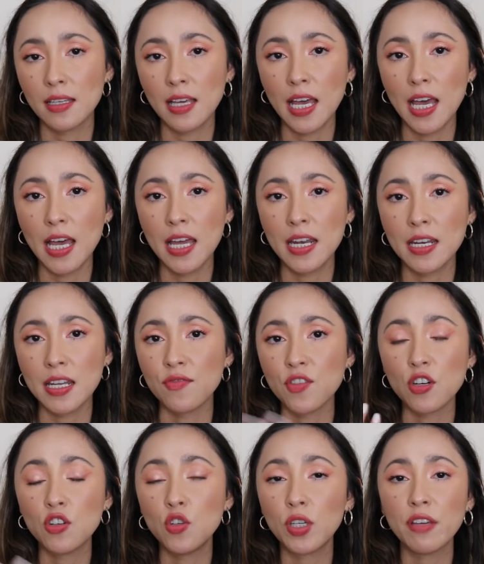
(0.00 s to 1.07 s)
And if
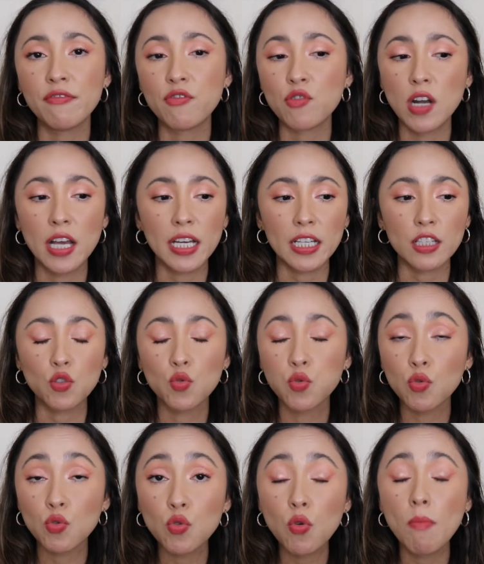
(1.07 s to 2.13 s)
you're looking for like a
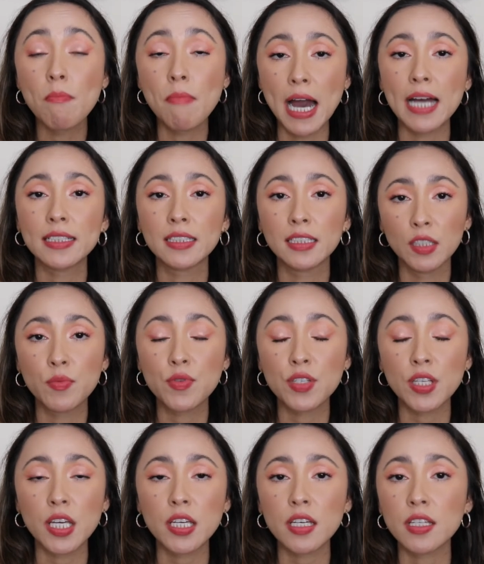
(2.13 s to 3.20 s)
true matte
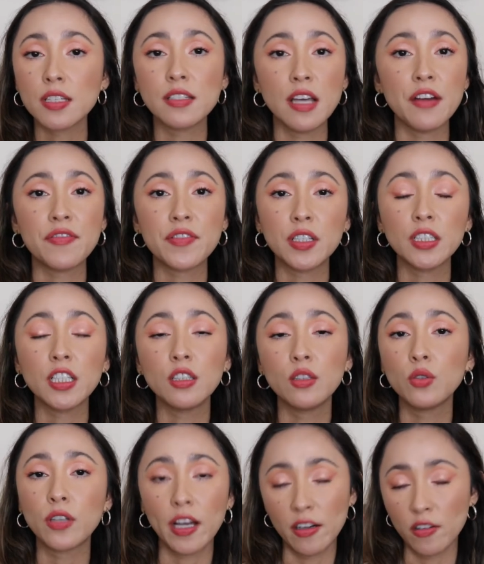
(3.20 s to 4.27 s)
lipstick, definitely
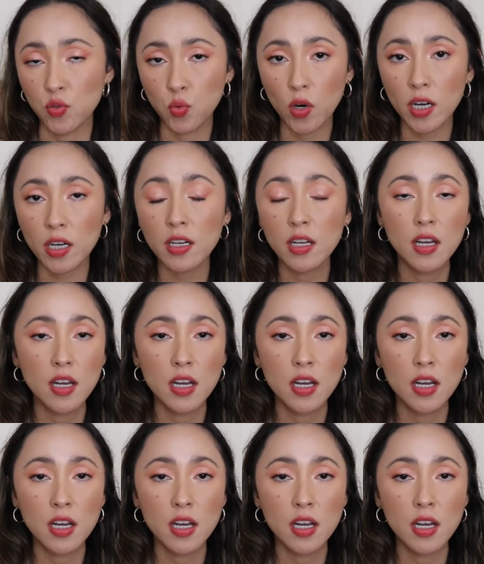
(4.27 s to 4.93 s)
look elsewhere,